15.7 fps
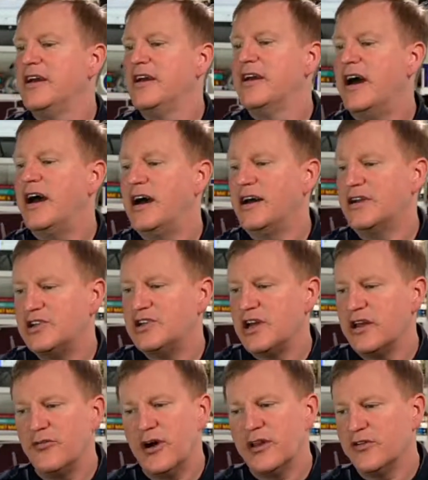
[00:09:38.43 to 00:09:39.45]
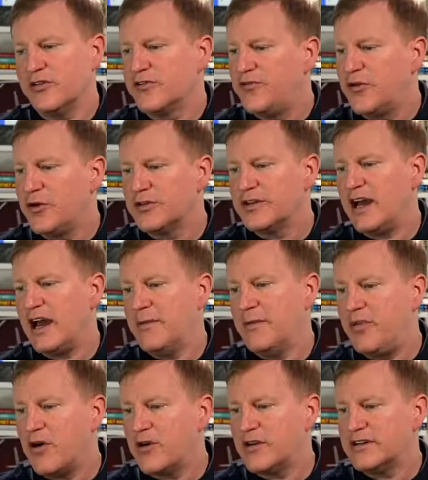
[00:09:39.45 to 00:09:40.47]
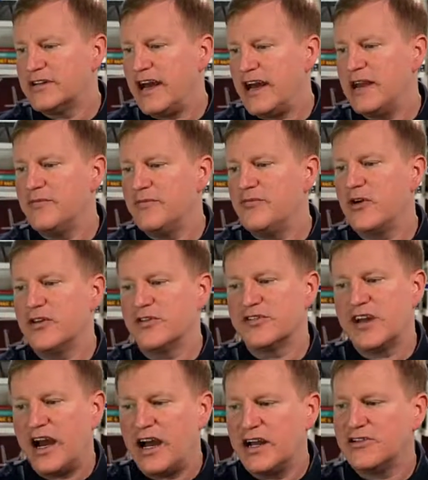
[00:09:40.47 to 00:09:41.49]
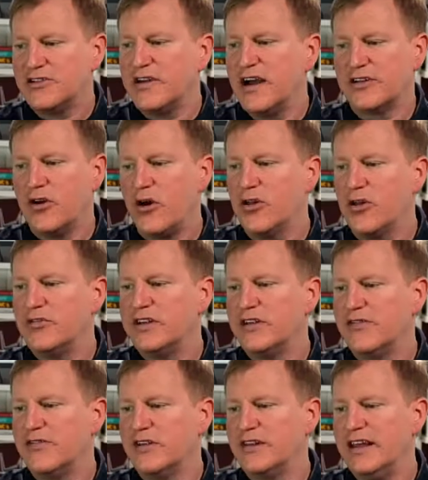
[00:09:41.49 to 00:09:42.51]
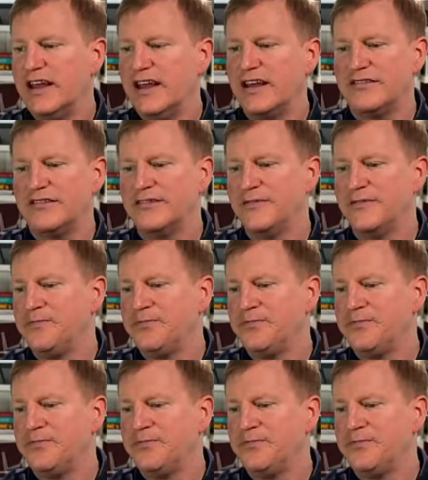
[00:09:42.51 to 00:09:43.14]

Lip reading: whether it's full-time, part-time, whether it's contractor, all those different things,